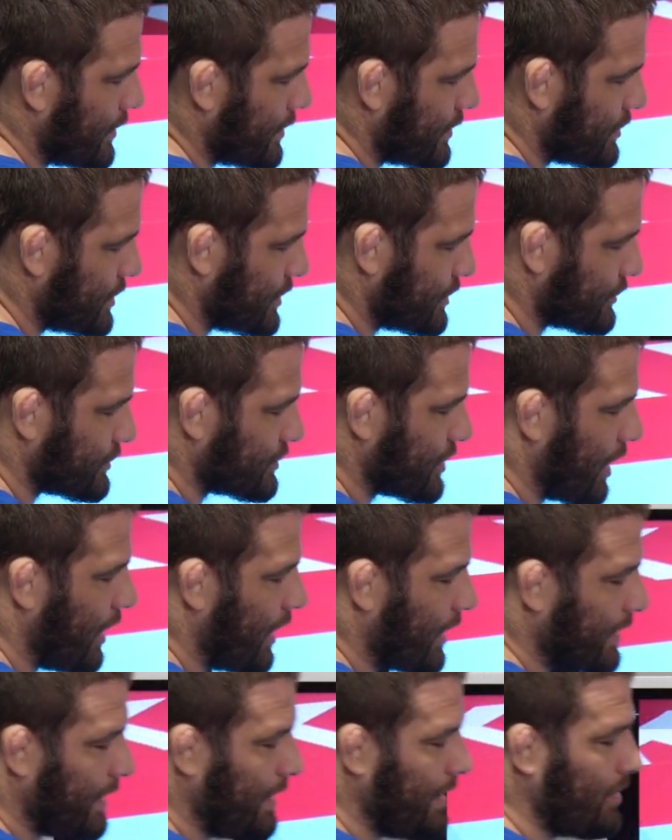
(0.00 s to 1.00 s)
She's
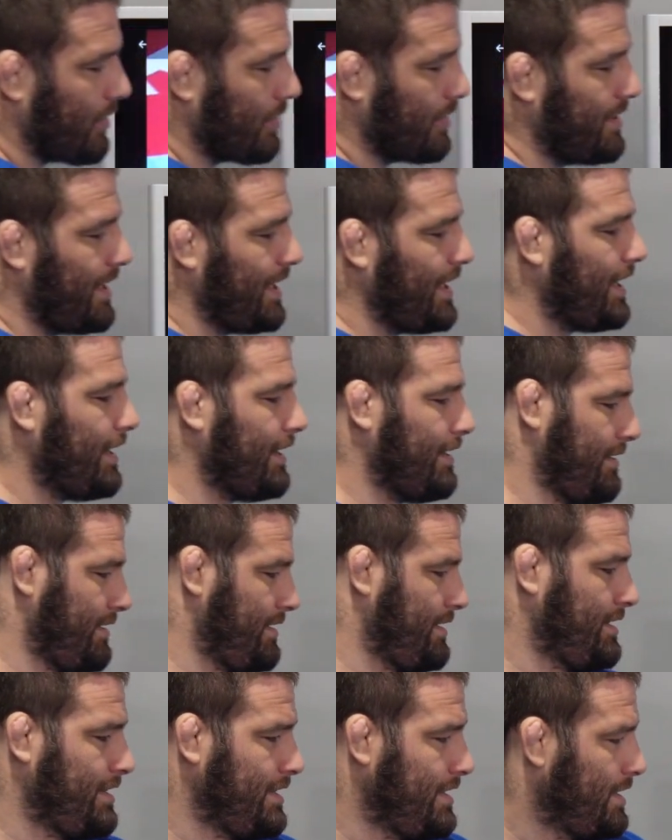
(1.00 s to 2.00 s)
tucking her knee.
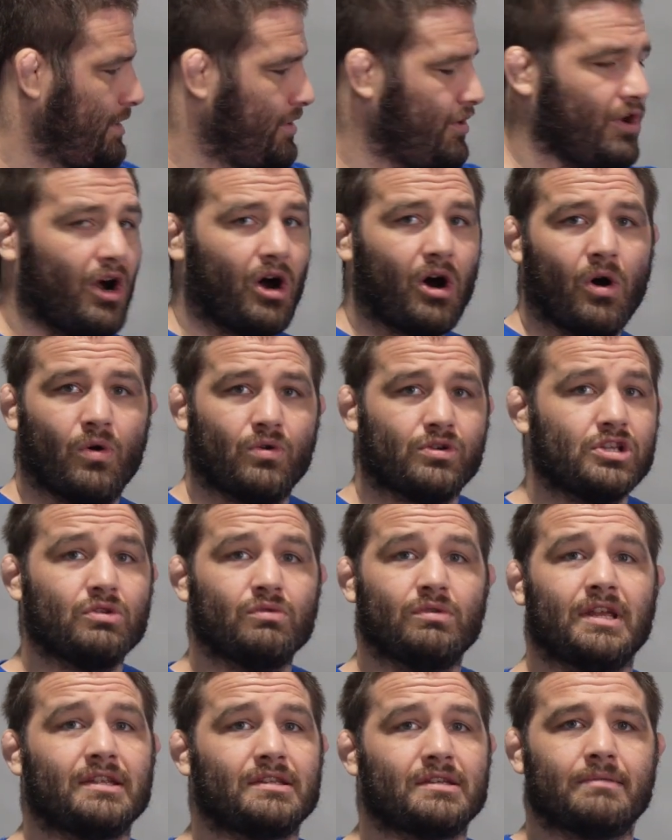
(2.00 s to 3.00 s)
No,
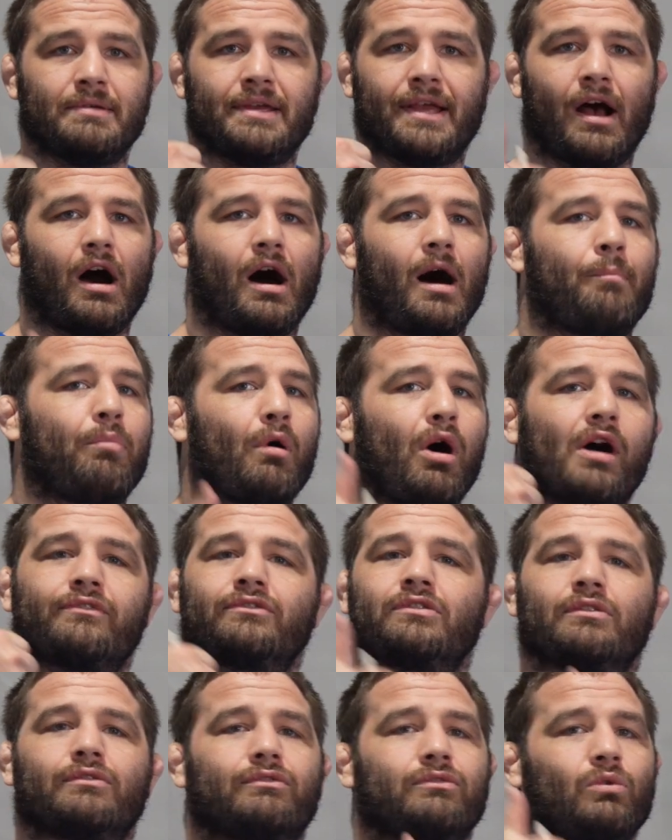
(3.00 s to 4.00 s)
you need to be up
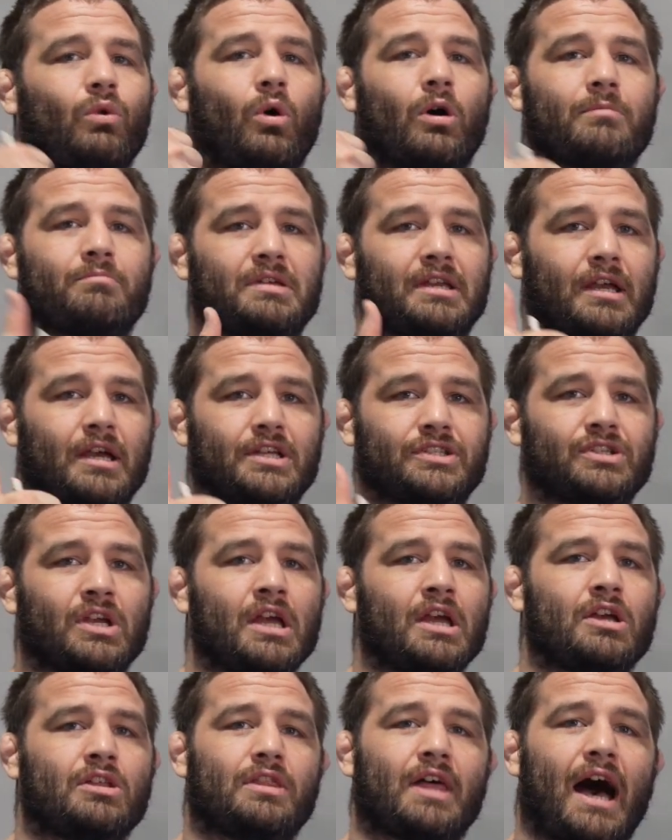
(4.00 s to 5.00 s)
off the floor because
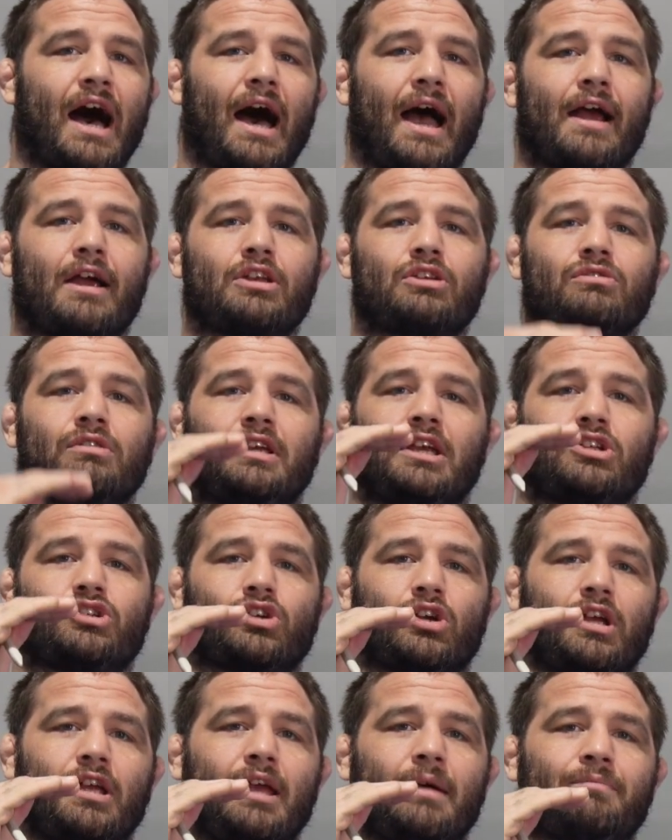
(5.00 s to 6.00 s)
the higher you can get
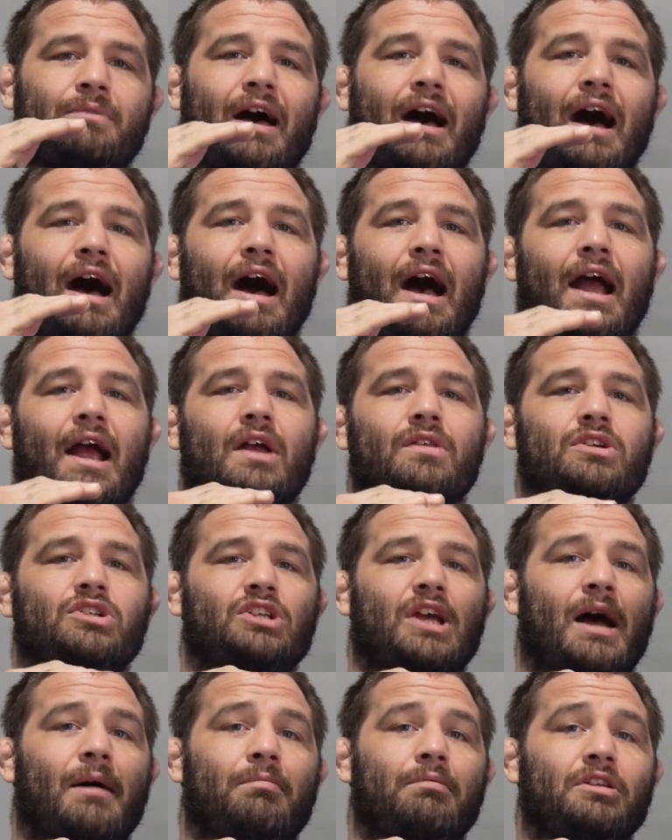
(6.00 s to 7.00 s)
your hip, the higher the
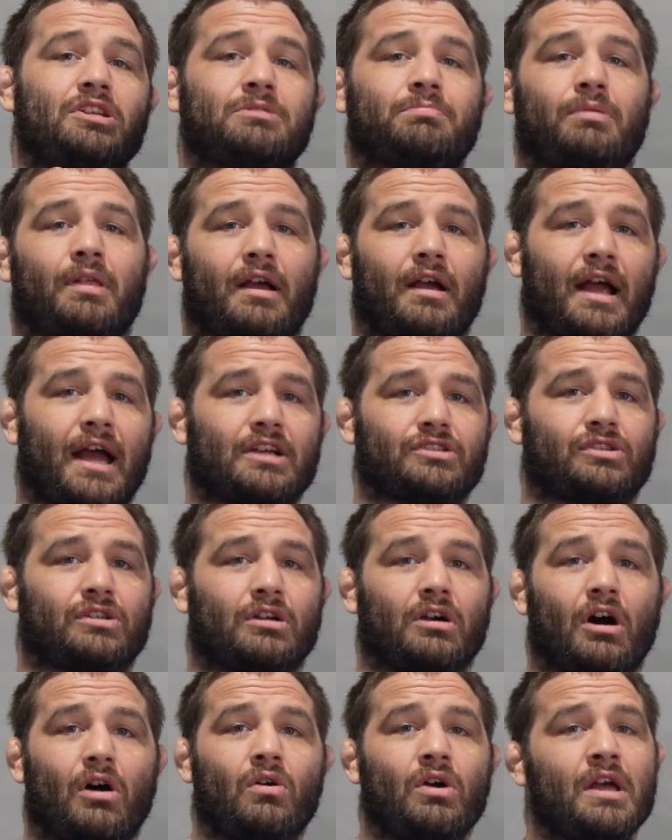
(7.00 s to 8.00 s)
Japanese player has to
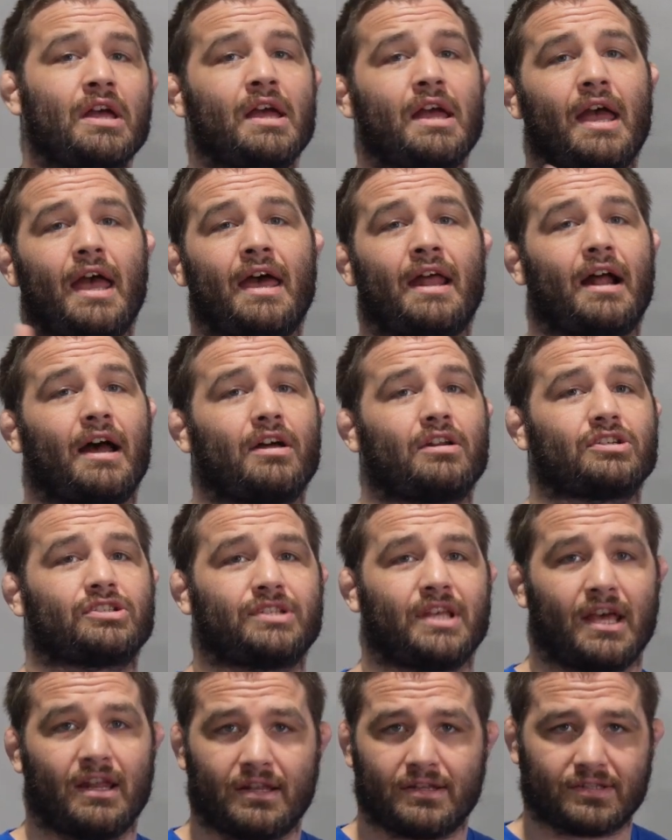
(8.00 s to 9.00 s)
go. And I
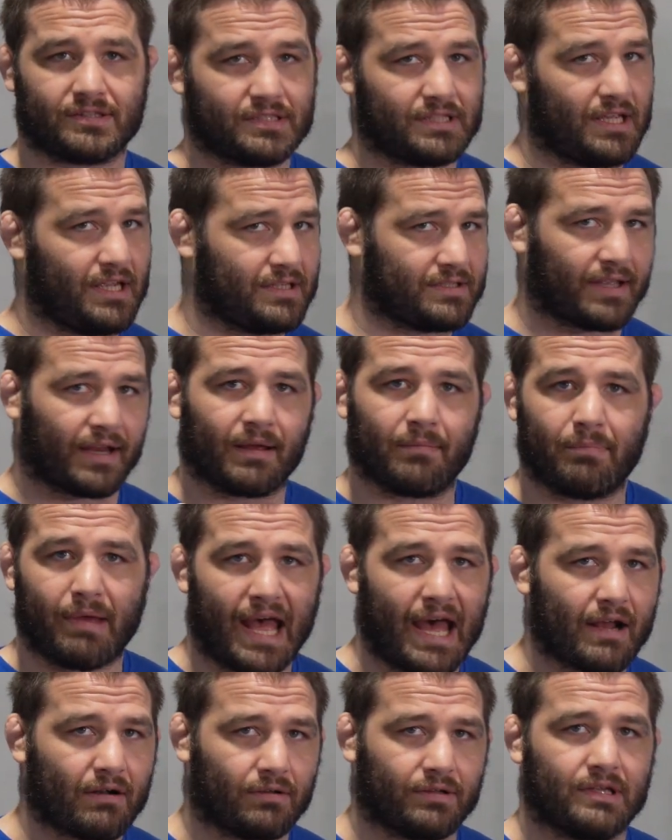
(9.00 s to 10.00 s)
understand it's like a
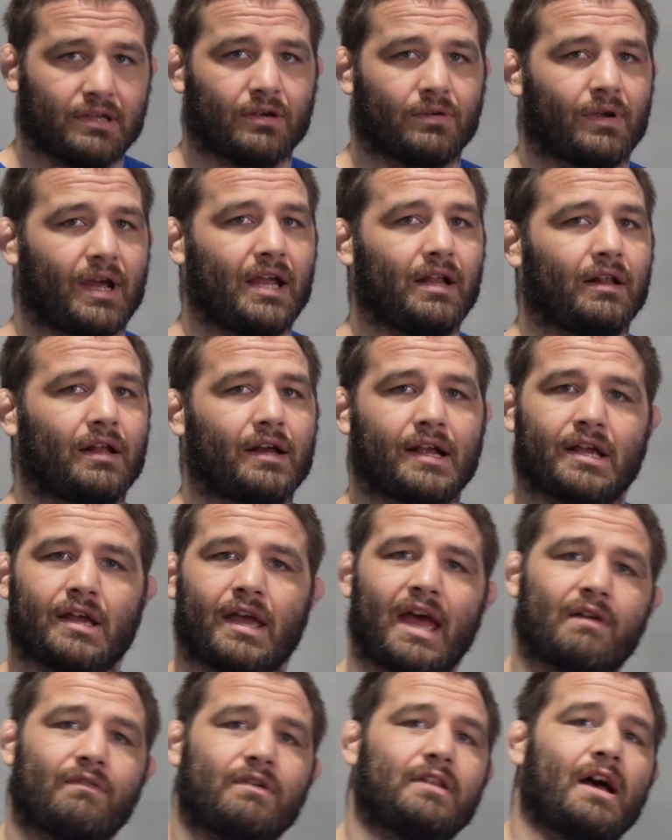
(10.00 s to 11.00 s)
battle here, right? Like
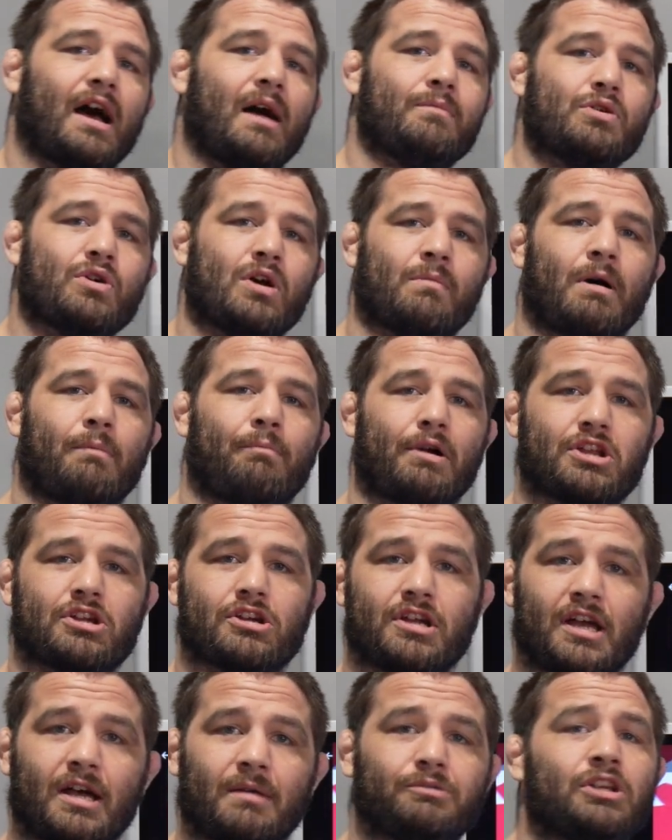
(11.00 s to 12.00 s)
every time you come up on your
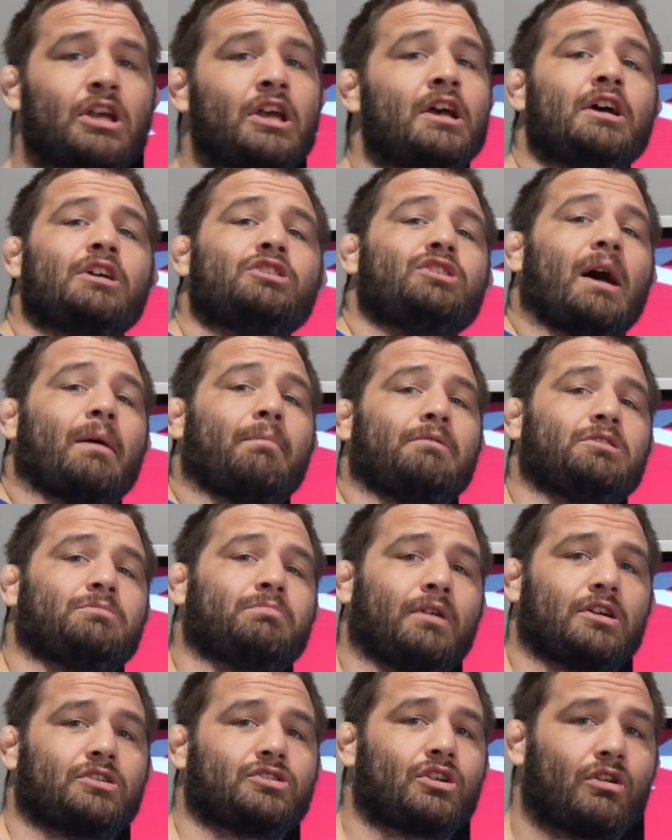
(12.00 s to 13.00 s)
hips, Japanese
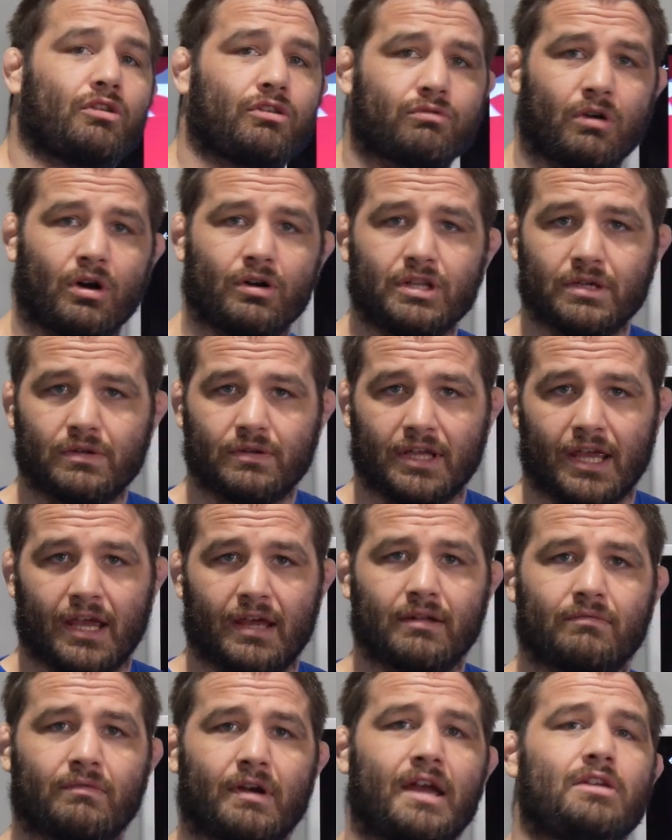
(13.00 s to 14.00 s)
player is going to throw you
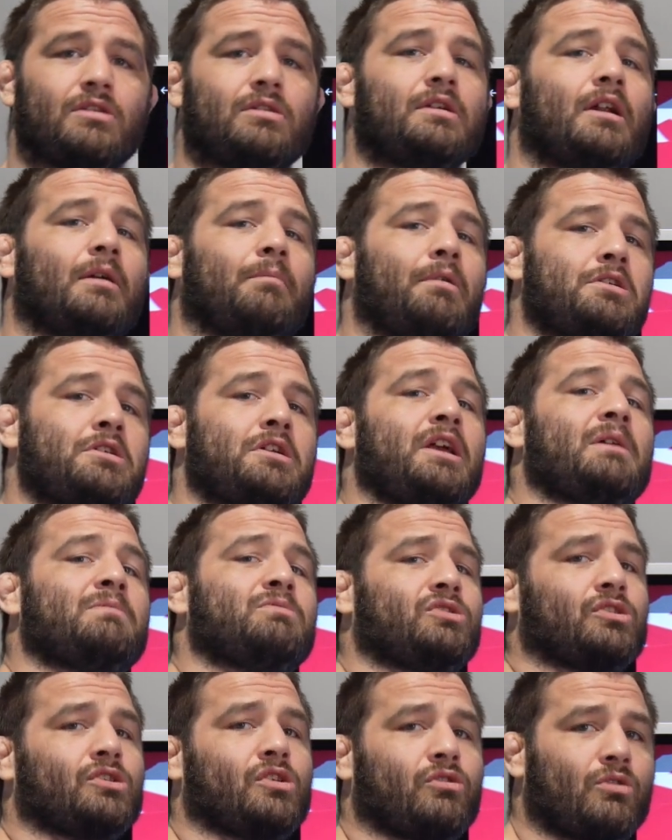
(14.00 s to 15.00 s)
again, right? You get up on your
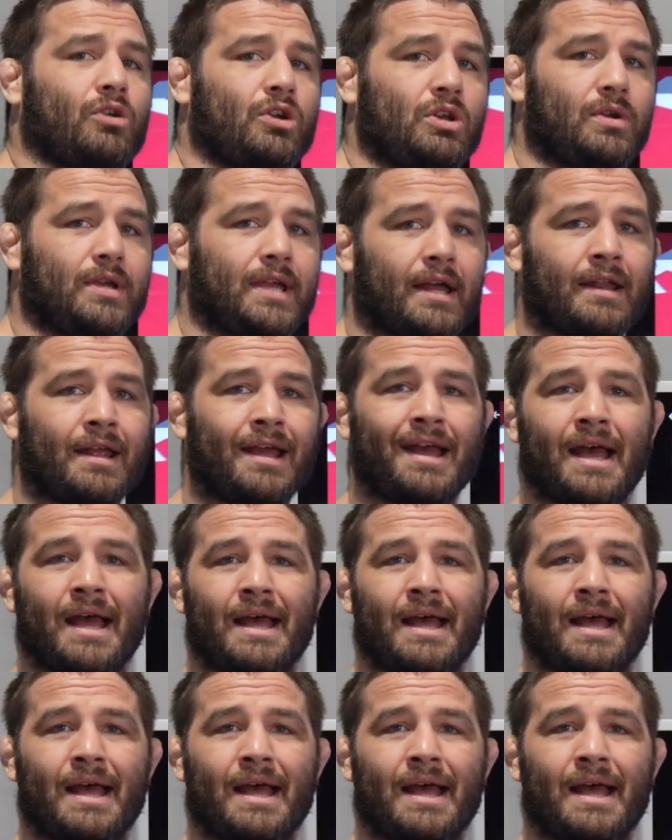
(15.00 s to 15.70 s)
hips, you're going to throw you again.